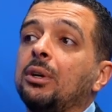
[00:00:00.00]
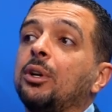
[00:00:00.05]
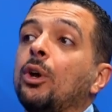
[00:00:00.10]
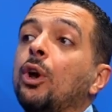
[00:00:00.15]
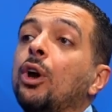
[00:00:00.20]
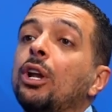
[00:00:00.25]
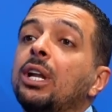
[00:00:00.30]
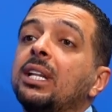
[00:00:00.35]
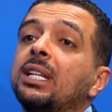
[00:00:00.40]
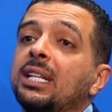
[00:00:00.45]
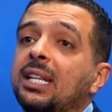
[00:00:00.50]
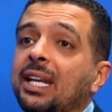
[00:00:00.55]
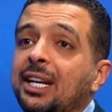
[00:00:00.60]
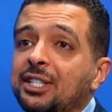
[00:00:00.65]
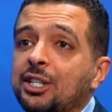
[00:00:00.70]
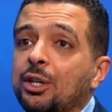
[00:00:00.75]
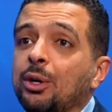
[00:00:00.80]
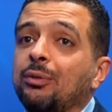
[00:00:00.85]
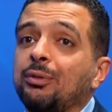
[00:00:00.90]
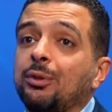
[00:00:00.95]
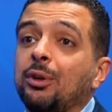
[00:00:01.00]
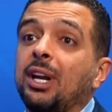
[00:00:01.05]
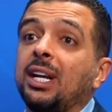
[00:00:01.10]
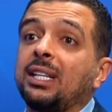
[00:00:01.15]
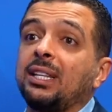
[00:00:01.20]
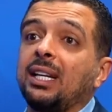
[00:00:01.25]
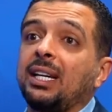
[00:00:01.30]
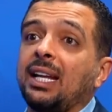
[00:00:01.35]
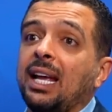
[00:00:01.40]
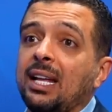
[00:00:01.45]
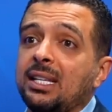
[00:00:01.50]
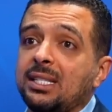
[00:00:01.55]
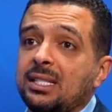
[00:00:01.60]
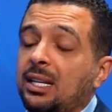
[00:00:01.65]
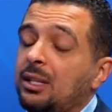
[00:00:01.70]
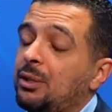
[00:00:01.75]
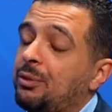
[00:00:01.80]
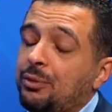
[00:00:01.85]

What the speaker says: on early detection of colorectal cancer.